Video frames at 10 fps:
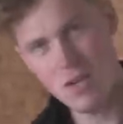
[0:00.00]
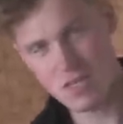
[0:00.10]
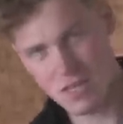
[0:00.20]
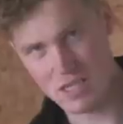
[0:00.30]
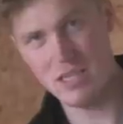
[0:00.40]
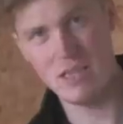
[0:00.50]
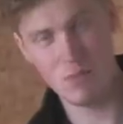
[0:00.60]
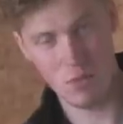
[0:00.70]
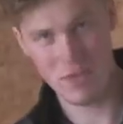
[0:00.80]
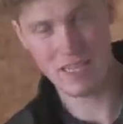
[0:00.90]
Essentially,
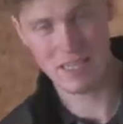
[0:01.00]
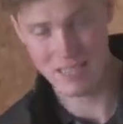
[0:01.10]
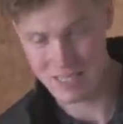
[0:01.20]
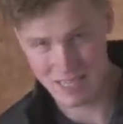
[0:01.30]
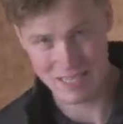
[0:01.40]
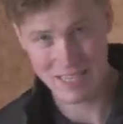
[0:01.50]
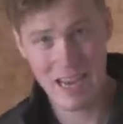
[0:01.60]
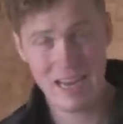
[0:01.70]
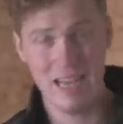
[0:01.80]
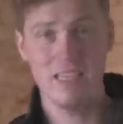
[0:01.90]
what that then says
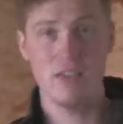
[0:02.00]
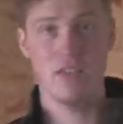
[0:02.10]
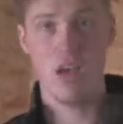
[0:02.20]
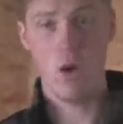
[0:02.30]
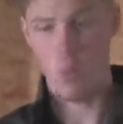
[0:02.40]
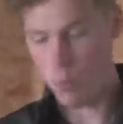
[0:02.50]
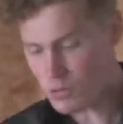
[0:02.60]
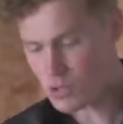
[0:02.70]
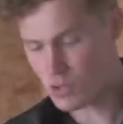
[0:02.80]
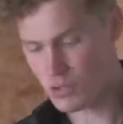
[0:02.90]
again is that
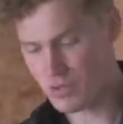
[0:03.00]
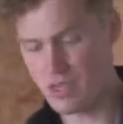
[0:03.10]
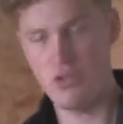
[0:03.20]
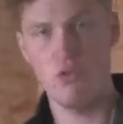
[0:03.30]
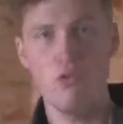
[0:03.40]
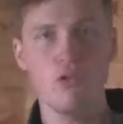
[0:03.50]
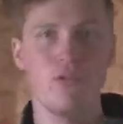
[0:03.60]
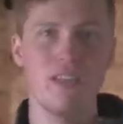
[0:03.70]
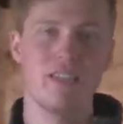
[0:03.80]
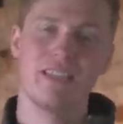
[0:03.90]
whilst you're doing it, you
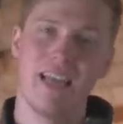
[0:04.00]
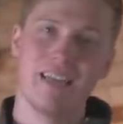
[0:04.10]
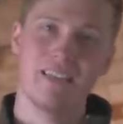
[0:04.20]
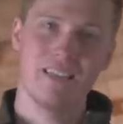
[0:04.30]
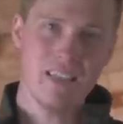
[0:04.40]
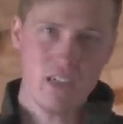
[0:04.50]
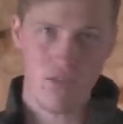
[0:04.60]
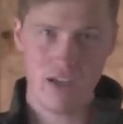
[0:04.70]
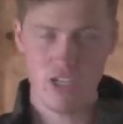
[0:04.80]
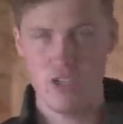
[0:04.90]
also need to take
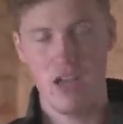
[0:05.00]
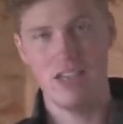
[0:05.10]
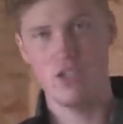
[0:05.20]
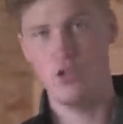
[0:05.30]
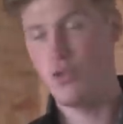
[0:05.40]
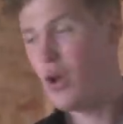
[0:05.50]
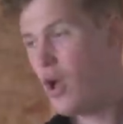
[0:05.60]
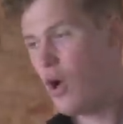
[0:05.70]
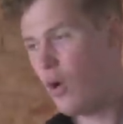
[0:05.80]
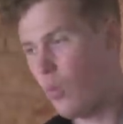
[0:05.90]
consideration as to
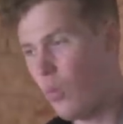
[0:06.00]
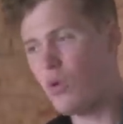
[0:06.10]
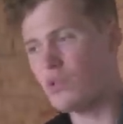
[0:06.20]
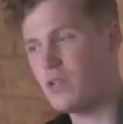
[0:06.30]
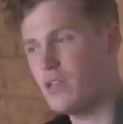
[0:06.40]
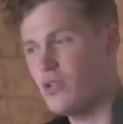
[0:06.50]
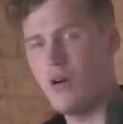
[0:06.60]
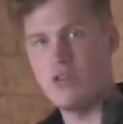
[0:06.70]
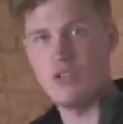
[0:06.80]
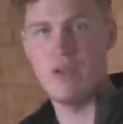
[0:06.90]
what you
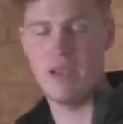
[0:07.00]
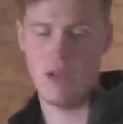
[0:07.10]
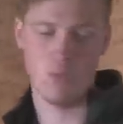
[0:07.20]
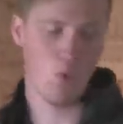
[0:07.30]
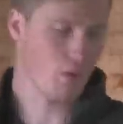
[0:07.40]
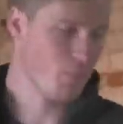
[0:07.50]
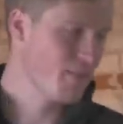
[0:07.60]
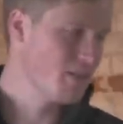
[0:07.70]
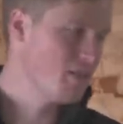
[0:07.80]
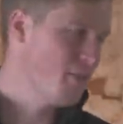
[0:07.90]
are doing and what
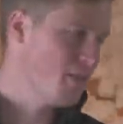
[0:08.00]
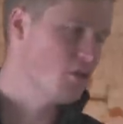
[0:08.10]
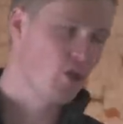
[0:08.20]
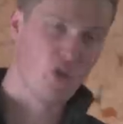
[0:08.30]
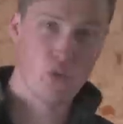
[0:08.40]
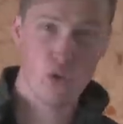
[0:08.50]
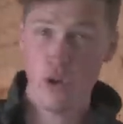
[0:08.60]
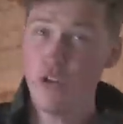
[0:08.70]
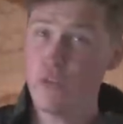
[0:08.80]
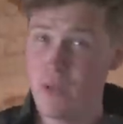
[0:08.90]
preventative methods you
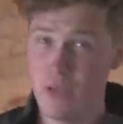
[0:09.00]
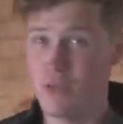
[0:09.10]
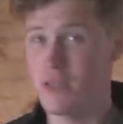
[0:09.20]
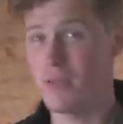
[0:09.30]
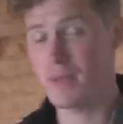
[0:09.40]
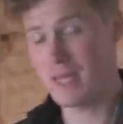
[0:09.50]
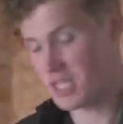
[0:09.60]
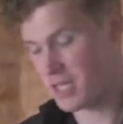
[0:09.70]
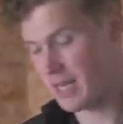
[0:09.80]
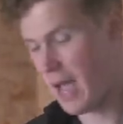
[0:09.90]
could be using
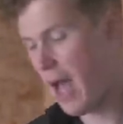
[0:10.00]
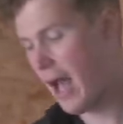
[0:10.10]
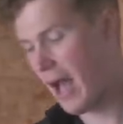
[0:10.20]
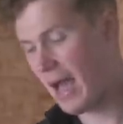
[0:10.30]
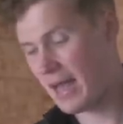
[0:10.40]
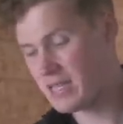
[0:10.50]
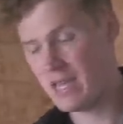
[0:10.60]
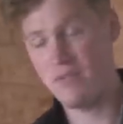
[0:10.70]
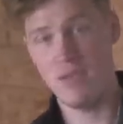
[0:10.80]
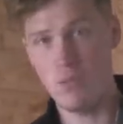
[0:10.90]
potentially, and
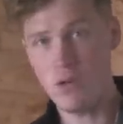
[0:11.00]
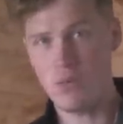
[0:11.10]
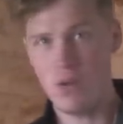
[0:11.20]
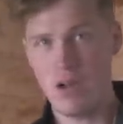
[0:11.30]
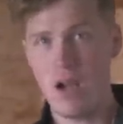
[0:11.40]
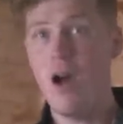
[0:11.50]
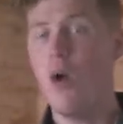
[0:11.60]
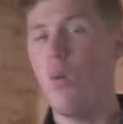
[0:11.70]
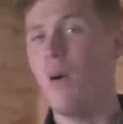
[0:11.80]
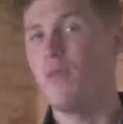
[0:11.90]
if they wouldn't work,
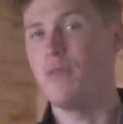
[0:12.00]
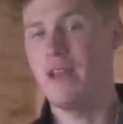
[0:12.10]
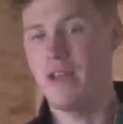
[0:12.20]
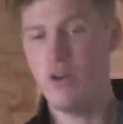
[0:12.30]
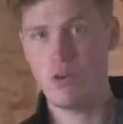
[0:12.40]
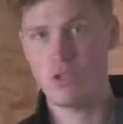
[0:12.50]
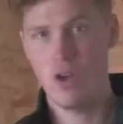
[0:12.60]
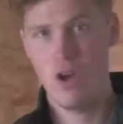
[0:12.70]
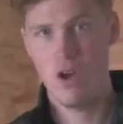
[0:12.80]
why would they not